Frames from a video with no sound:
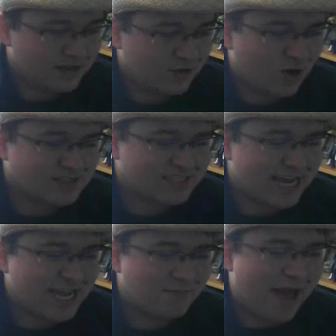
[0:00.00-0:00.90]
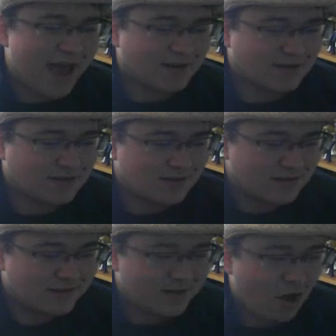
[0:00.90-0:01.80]
Cross tag battle.
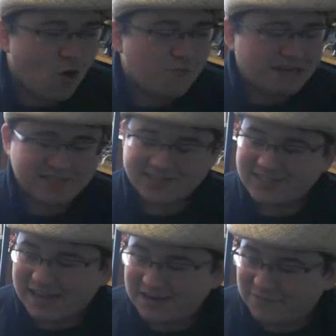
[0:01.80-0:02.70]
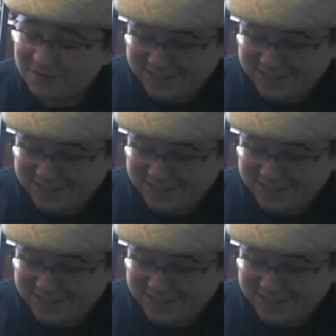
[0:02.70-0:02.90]
Oh, Beats excited for